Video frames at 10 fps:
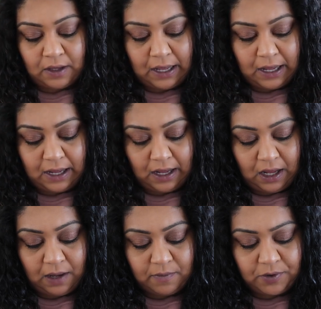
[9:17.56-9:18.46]

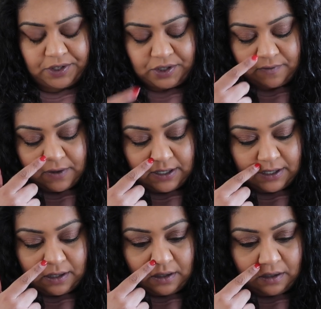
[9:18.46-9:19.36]
a
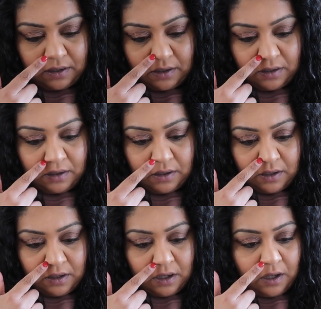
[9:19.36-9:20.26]
moisturiser
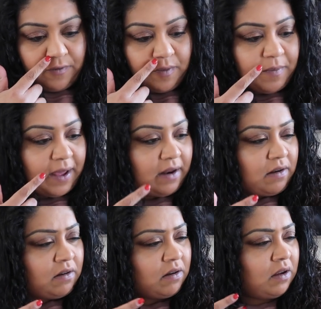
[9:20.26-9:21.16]
for
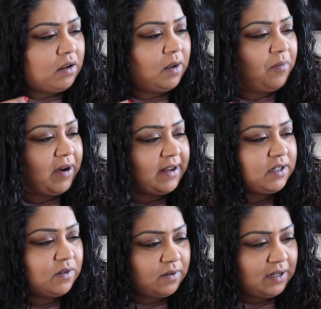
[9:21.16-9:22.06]
men, a
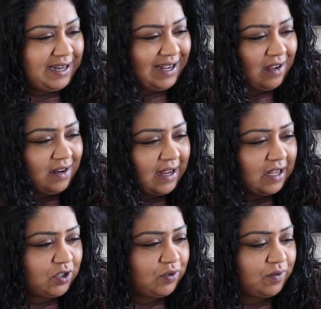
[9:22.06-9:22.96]
brand called Lea
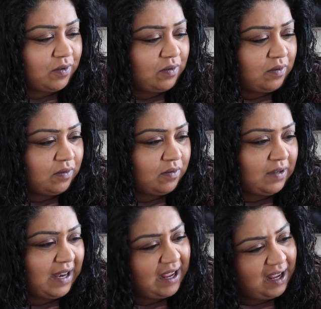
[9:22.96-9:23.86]
Natural,
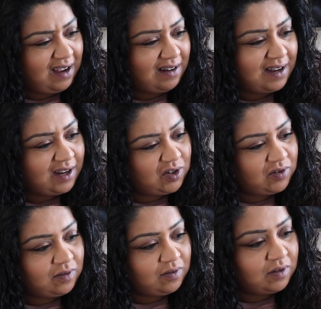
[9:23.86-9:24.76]
Lea
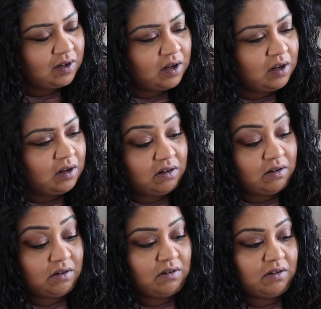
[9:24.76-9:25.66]
Natural.
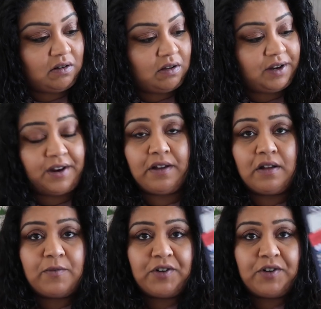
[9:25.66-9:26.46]
I don't know, a